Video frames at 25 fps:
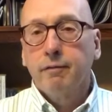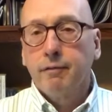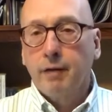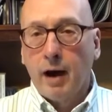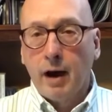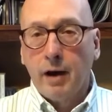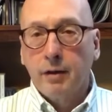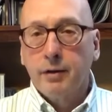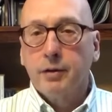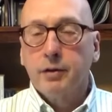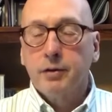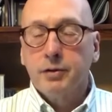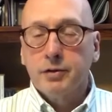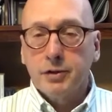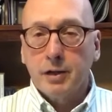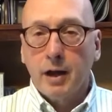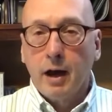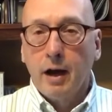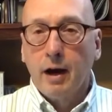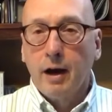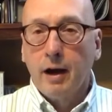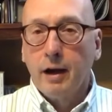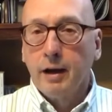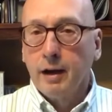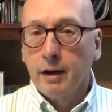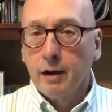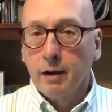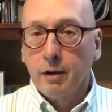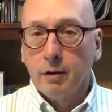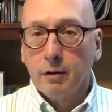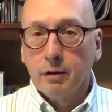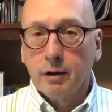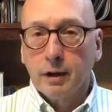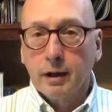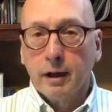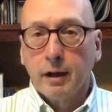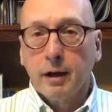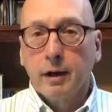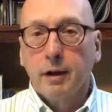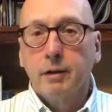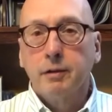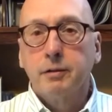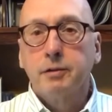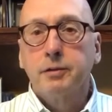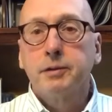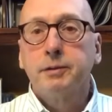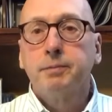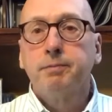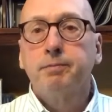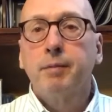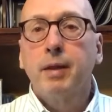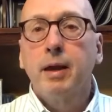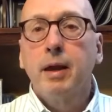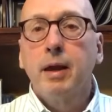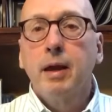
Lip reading: Father, Son, and Holy Ghost.